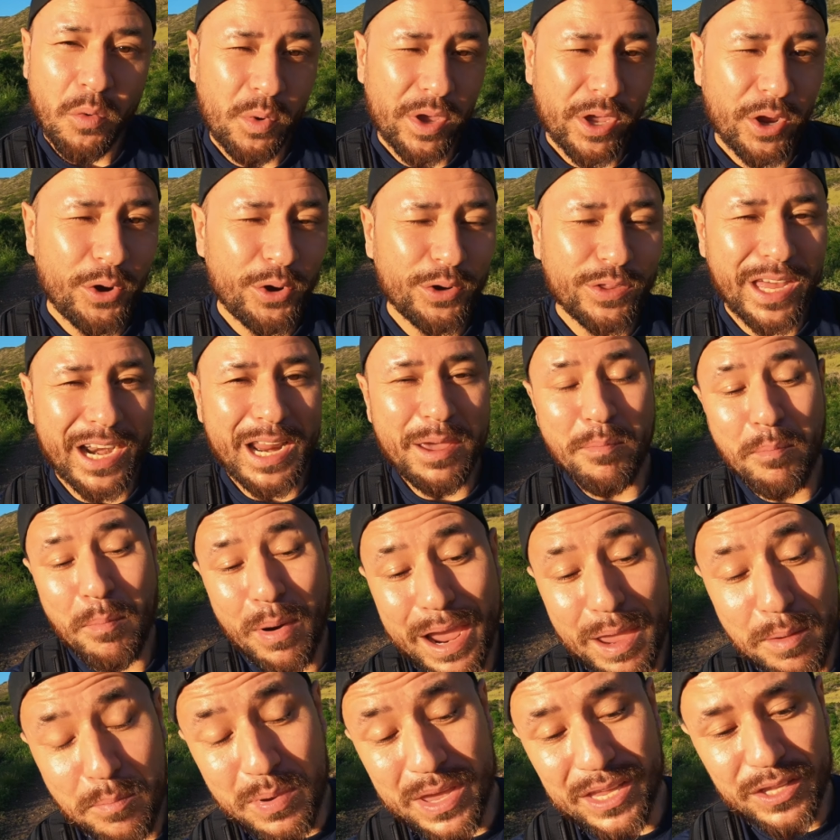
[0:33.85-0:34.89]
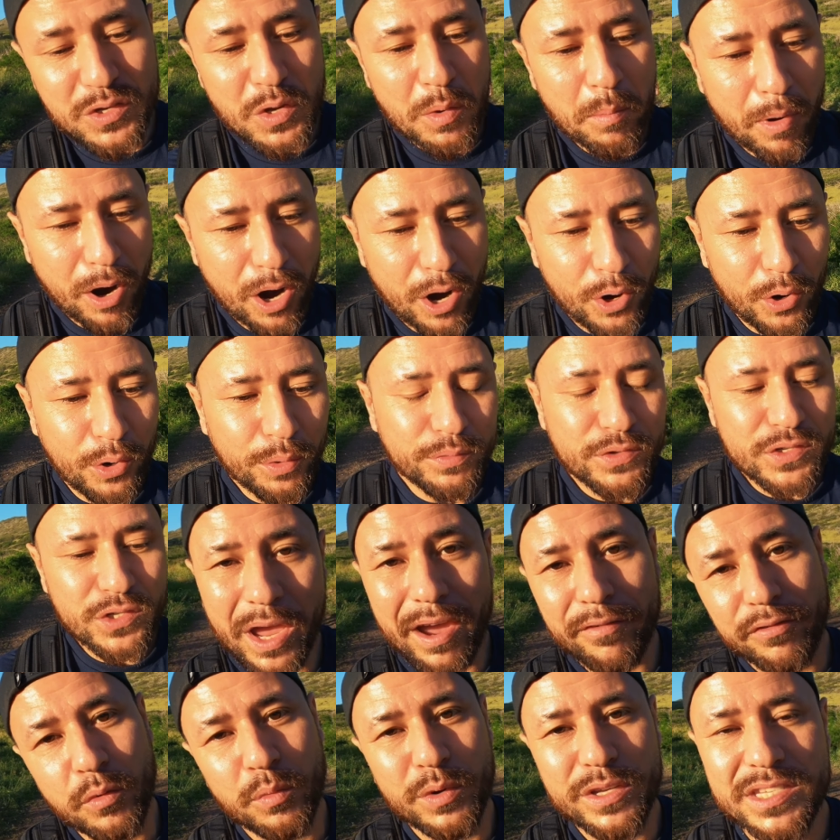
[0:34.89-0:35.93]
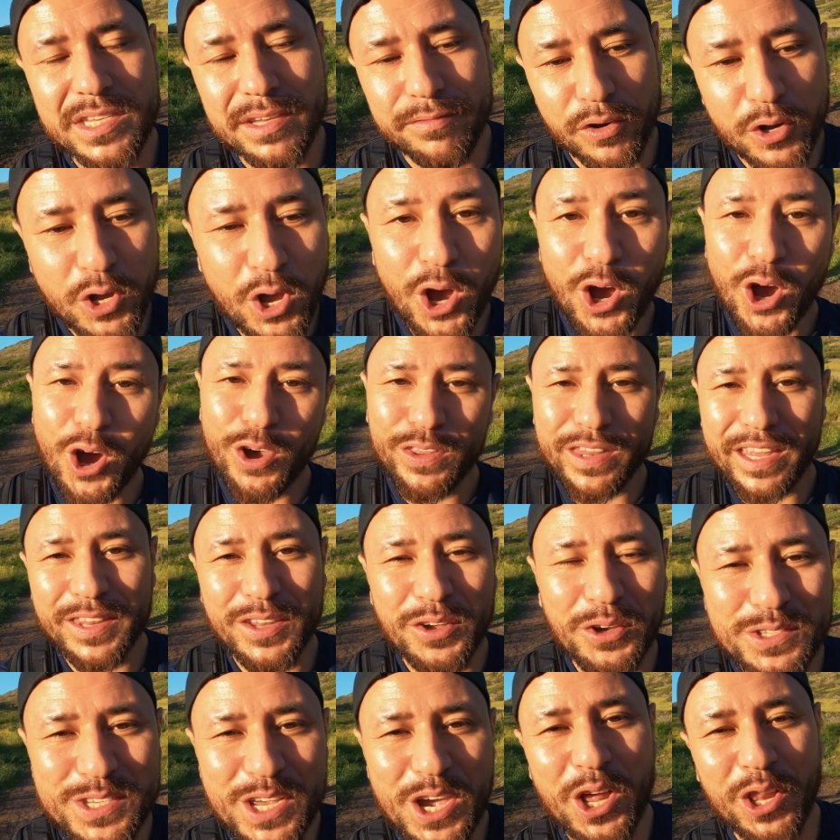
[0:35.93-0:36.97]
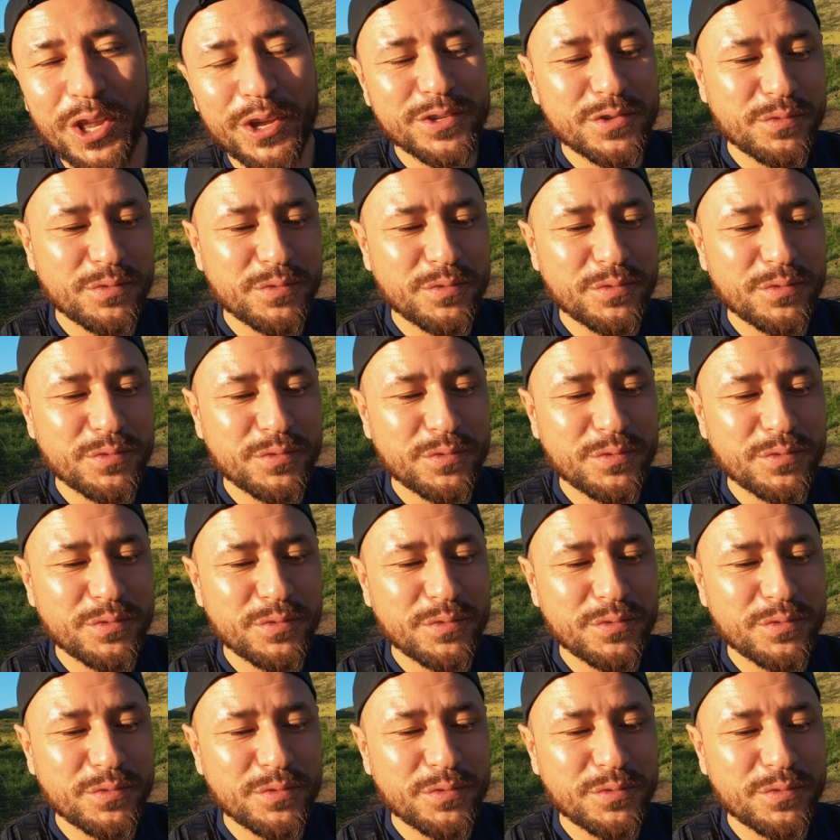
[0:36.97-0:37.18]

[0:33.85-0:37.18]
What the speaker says: We heard that it might be tomorrow. We have to receive a call and then they'll tell